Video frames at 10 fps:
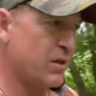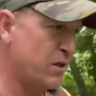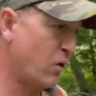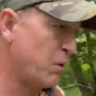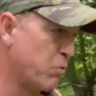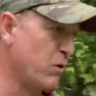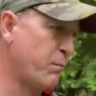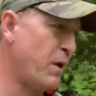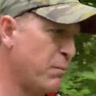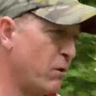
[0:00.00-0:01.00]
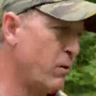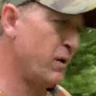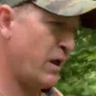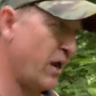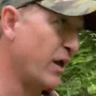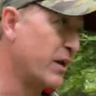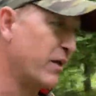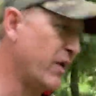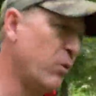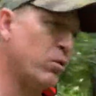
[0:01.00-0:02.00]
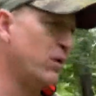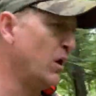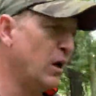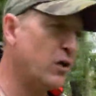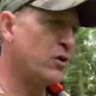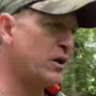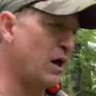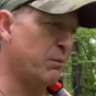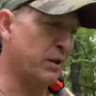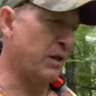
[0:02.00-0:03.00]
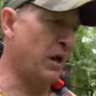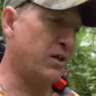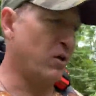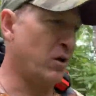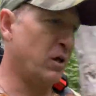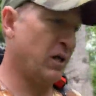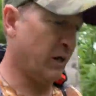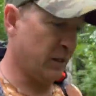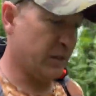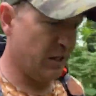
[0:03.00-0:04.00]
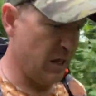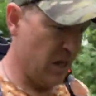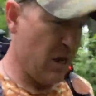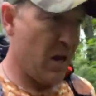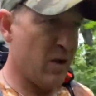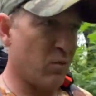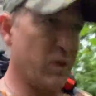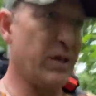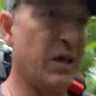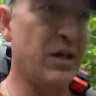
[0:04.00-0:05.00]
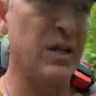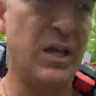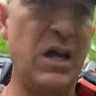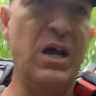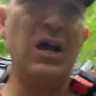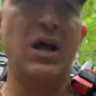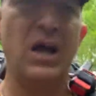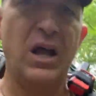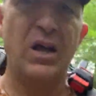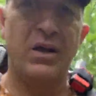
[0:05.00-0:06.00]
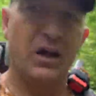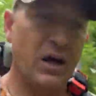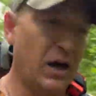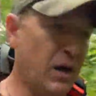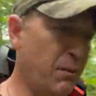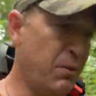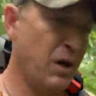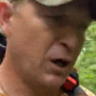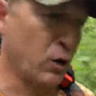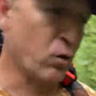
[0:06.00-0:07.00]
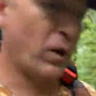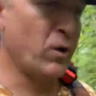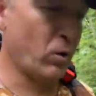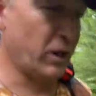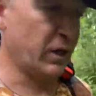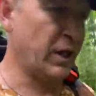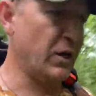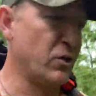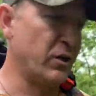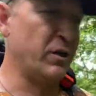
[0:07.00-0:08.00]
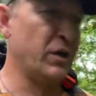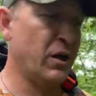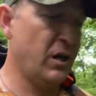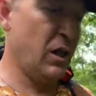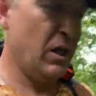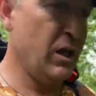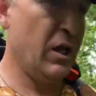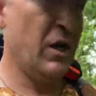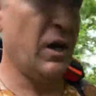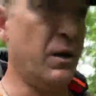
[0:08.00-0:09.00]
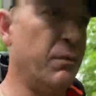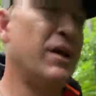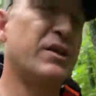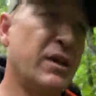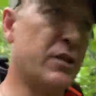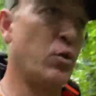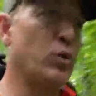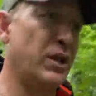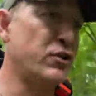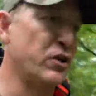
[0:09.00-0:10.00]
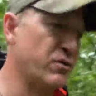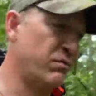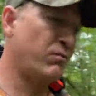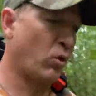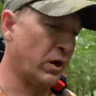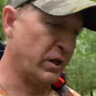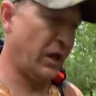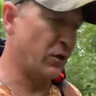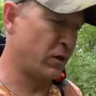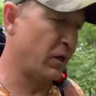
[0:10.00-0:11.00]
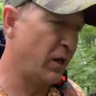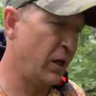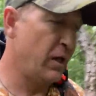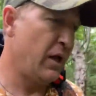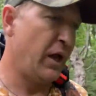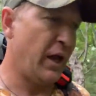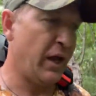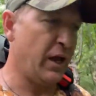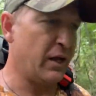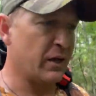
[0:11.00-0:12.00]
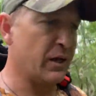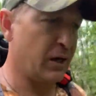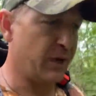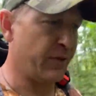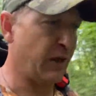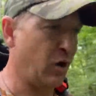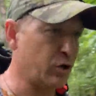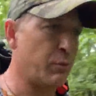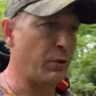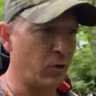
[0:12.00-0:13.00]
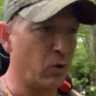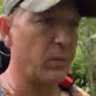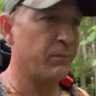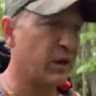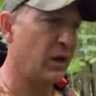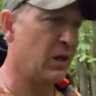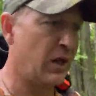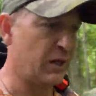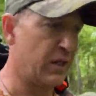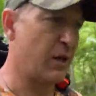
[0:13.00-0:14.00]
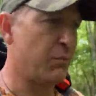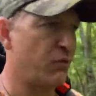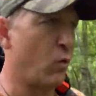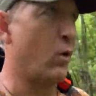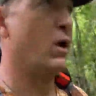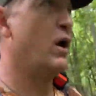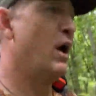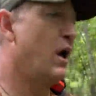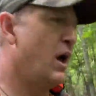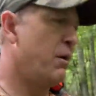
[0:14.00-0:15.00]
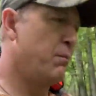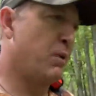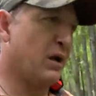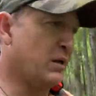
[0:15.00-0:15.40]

Stoney Brook people, and uh, they could not have been nicer. Uh, it really is um, a great organization. Um, it, it's a religious organization, and uh, they are communal, as I said before, but